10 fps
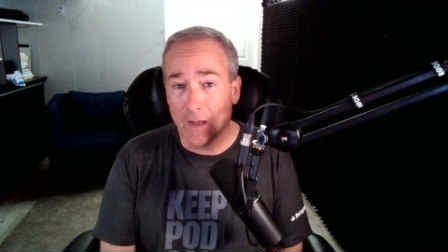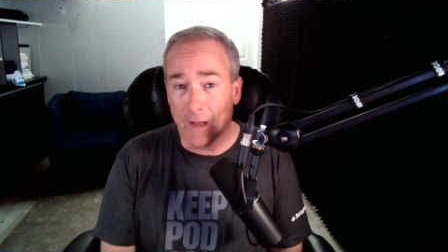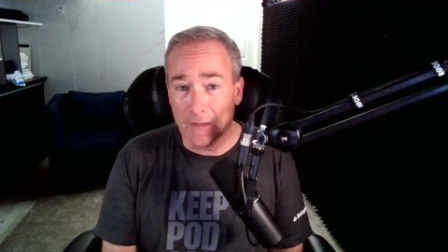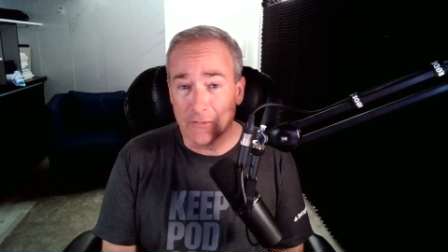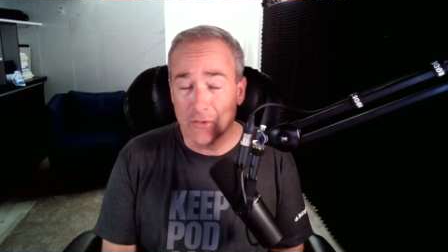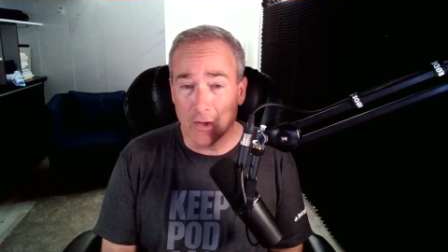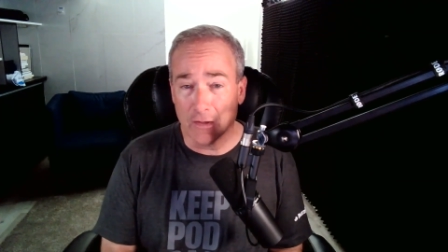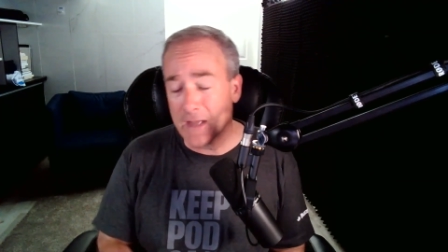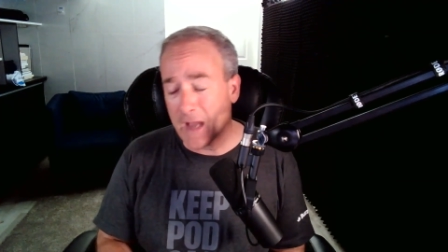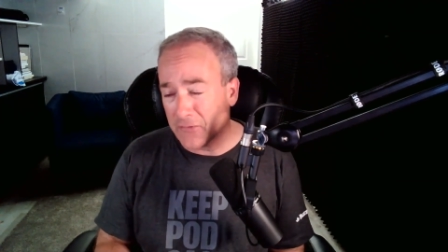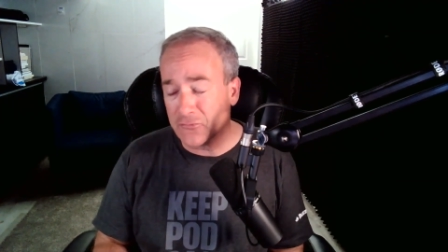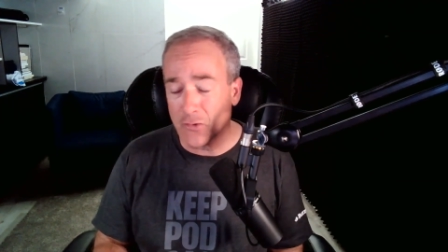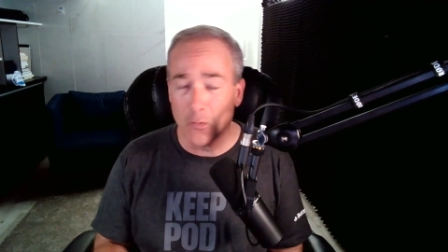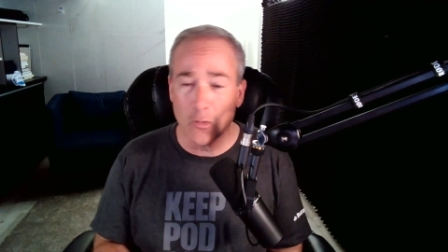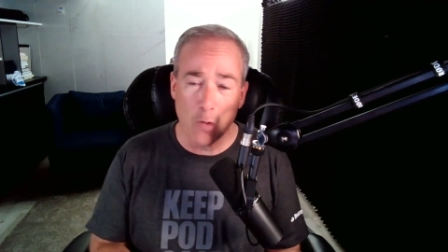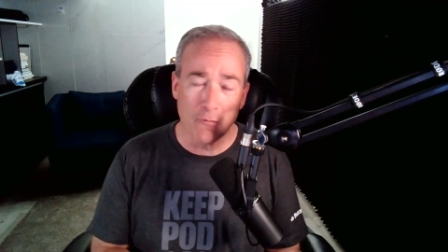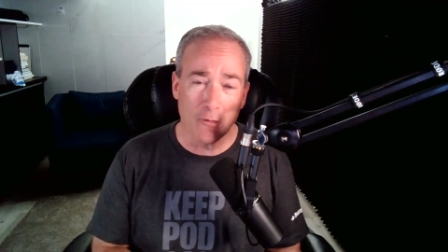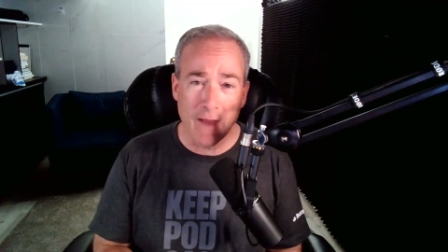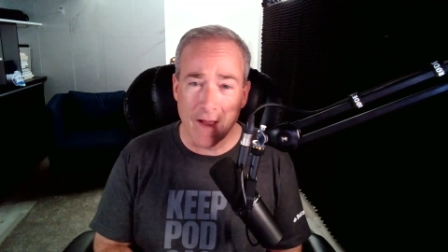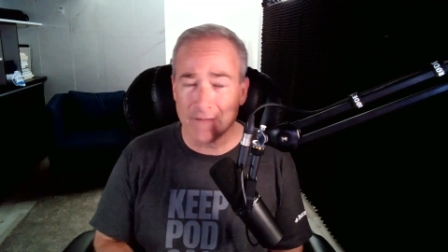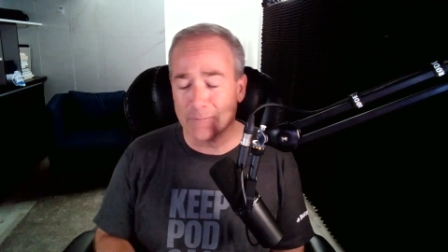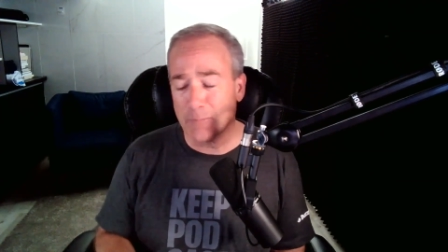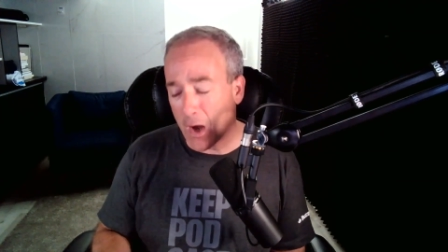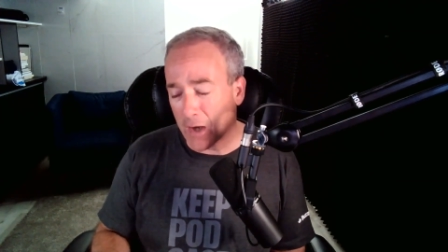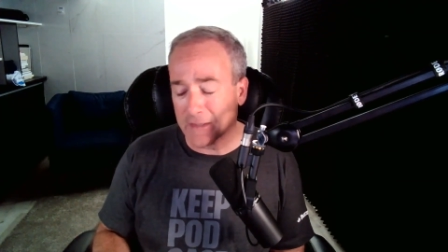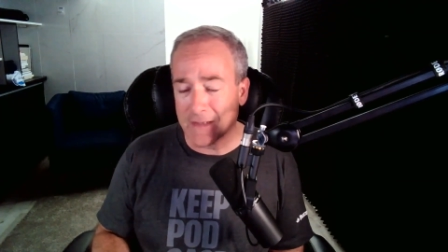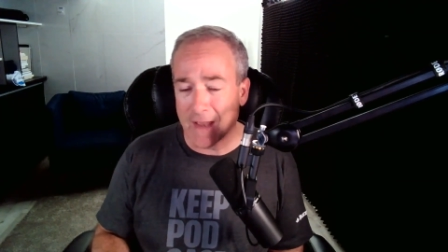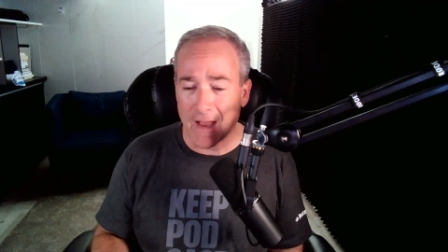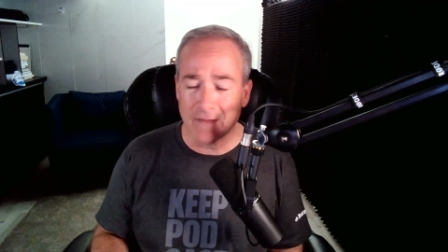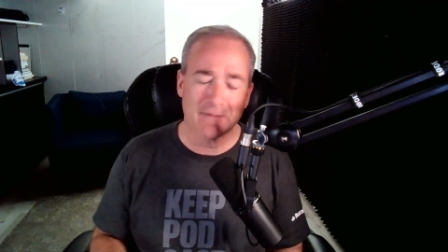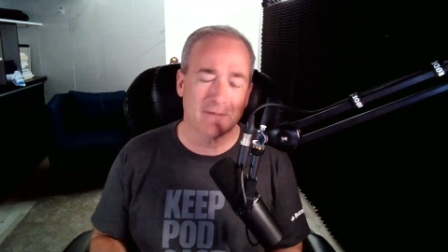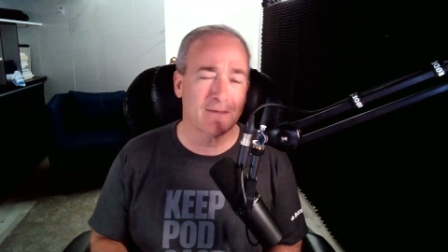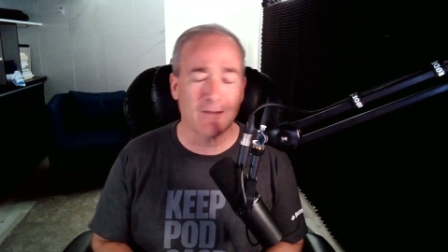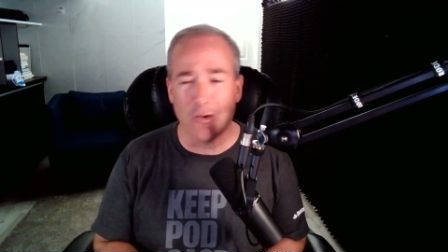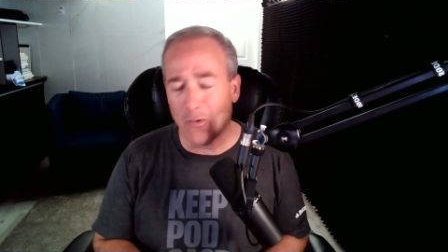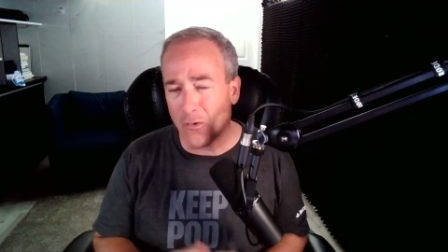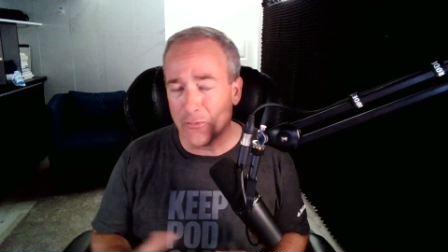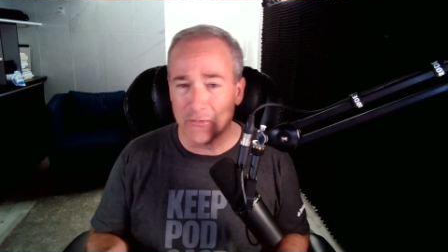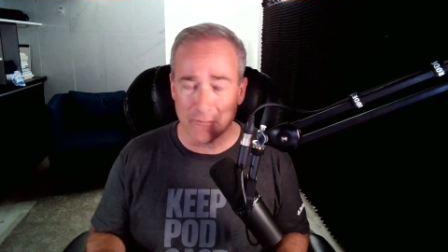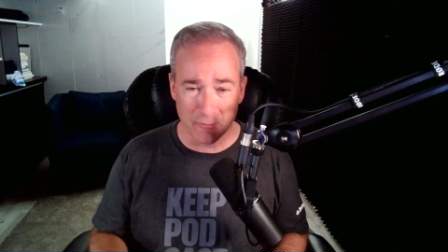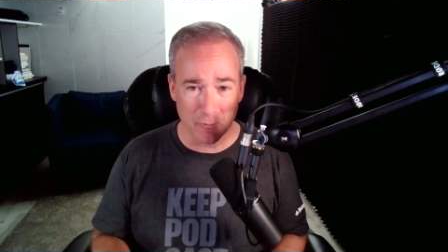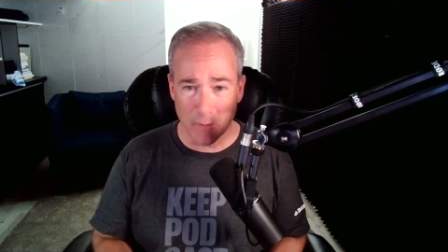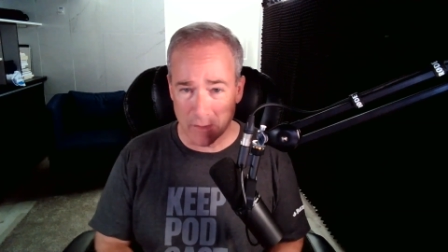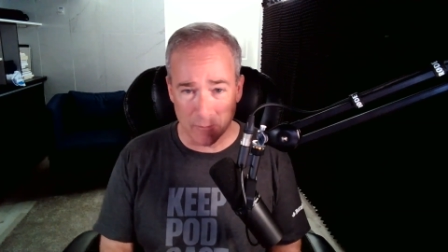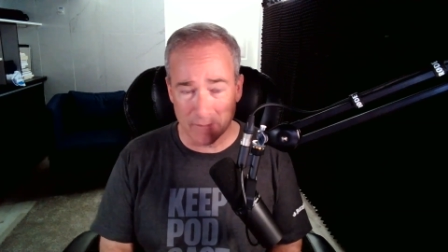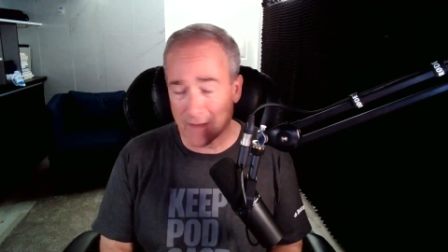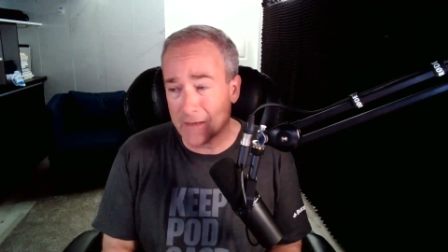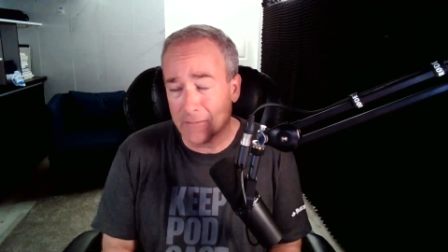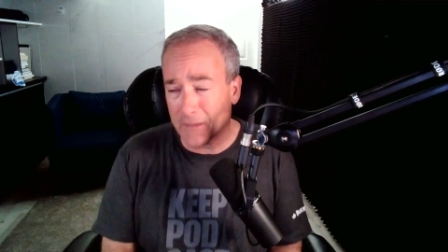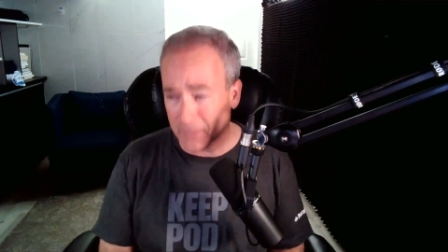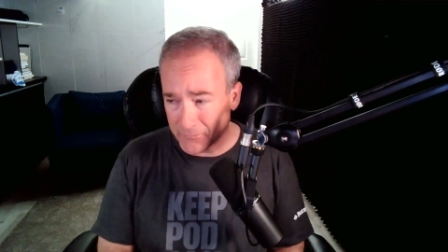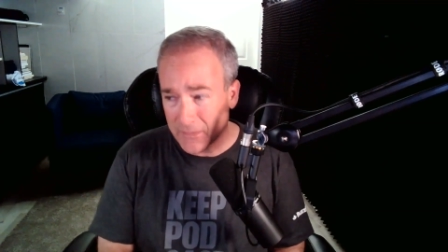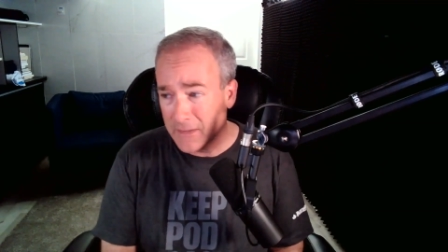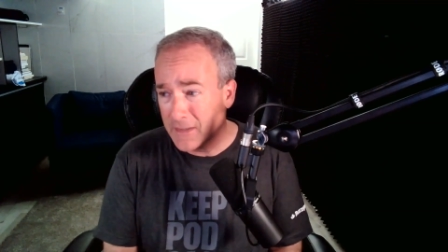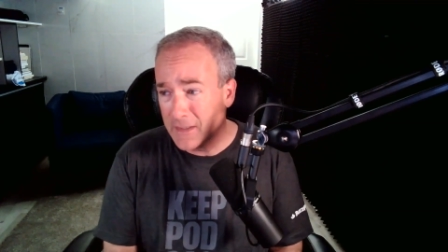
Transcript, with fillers: uh, get you on Castro, Overcast, Pocket Casts, all the different directories. I can think of